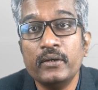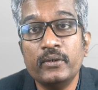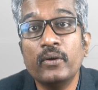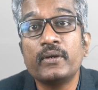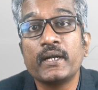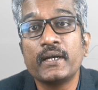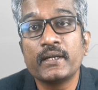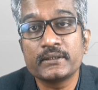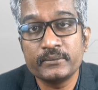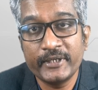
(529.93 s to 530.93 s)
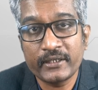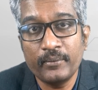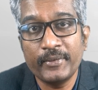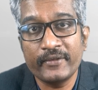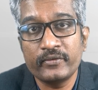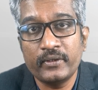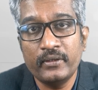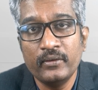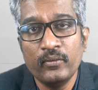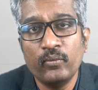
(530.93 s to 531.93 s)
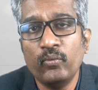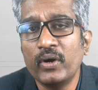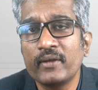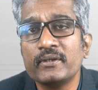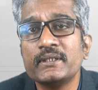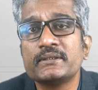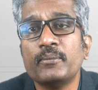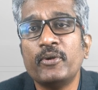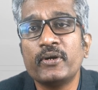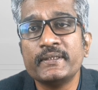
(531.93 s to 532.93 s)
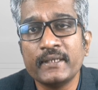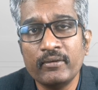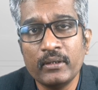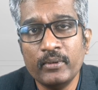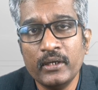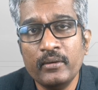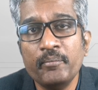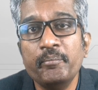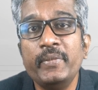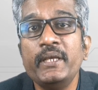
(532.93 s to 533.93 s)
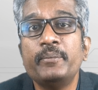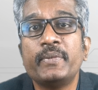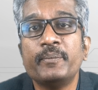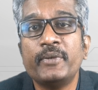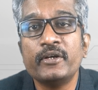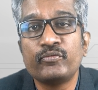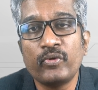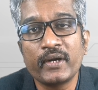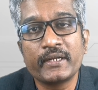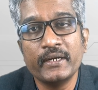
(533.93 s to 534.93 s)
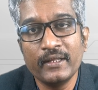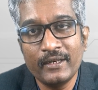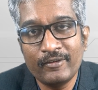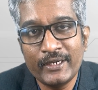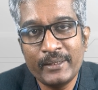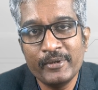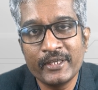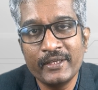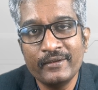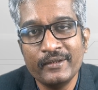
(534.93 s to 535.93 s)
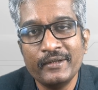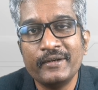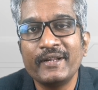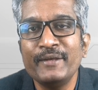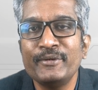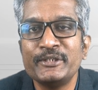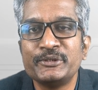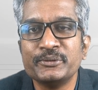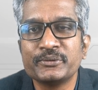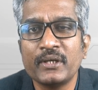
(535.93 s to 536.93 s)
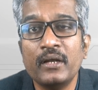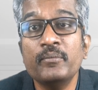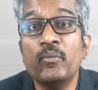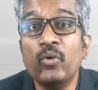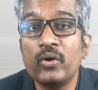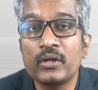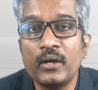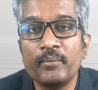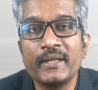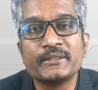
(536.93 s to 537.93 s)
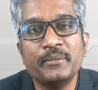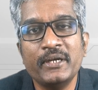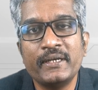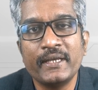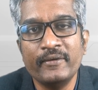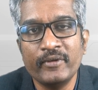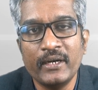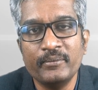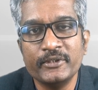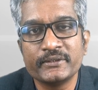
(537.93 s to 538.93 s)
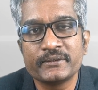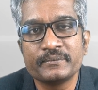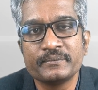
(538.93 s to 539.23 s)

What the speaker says: Don't underestimate complexity. Whatever the support is available, be prepared for kernel-level debugging, driver issues, and more complex build environments.